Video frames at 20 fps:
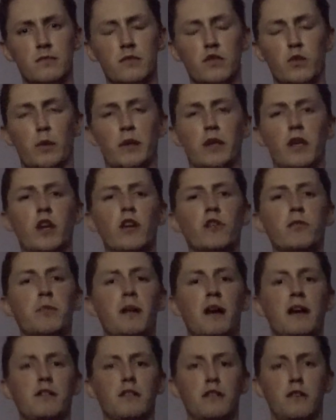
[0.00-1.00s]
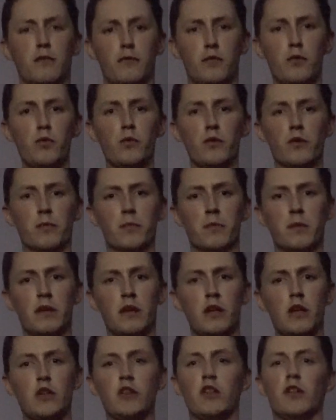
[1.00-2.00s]
So when the Earth passes through them,
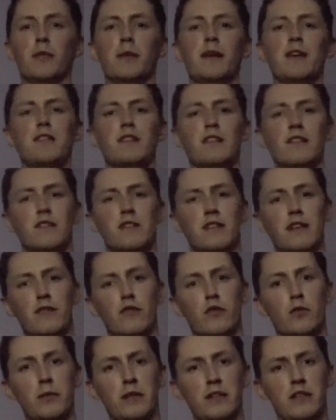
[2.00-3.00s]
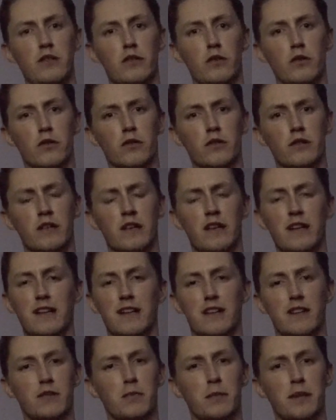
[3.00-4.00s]
you may see several meteors
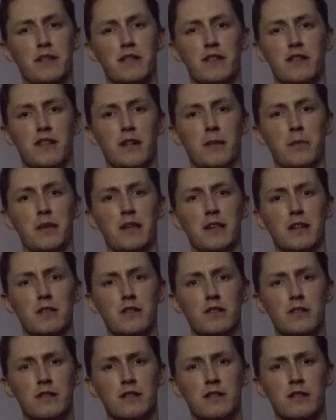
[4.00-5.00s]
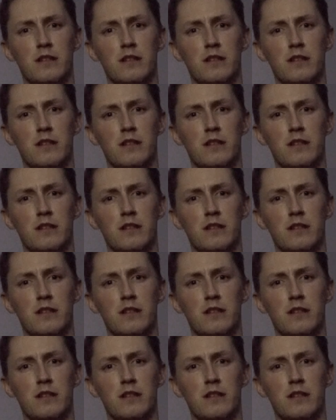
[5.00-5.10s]
in the space of 10 minutes.